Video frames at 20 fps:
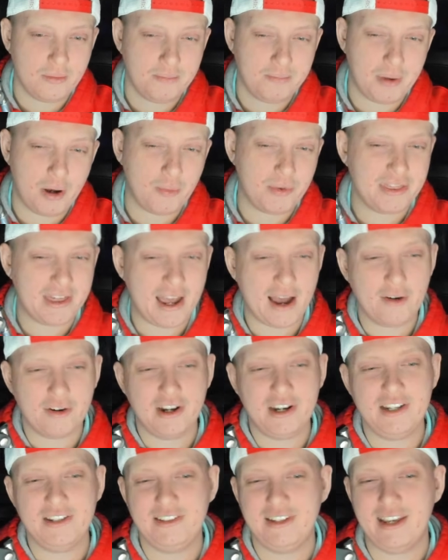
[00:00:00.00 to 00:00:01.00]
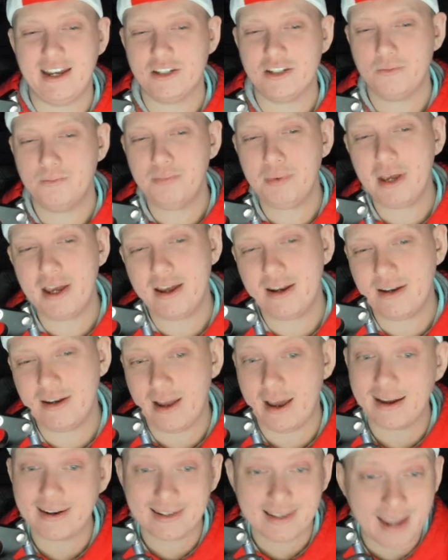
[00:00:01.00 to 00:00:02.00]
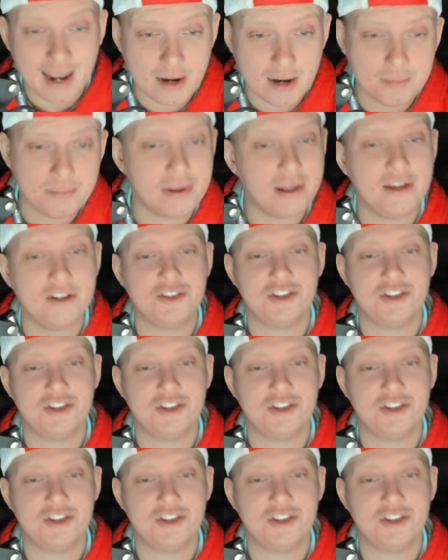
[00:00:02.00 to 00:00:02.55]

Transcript: but with how good ETN has been and can be,